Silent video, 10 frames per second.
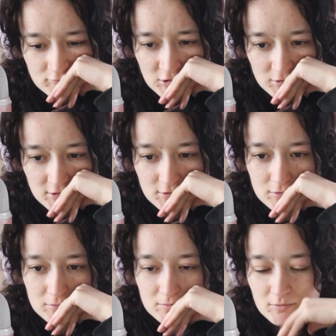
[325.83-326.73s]
Oh
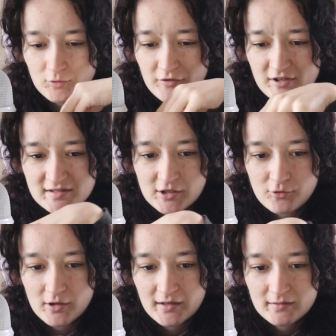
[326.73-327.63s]
no. What if I start
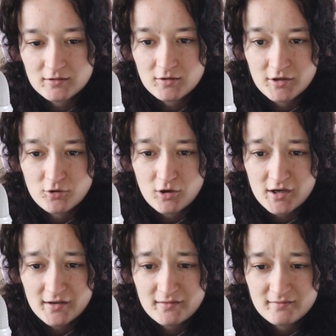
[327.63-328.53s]
crying? Oh, you
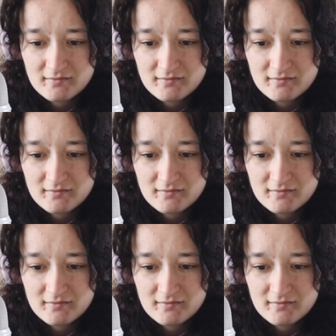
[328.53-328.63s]
caught it?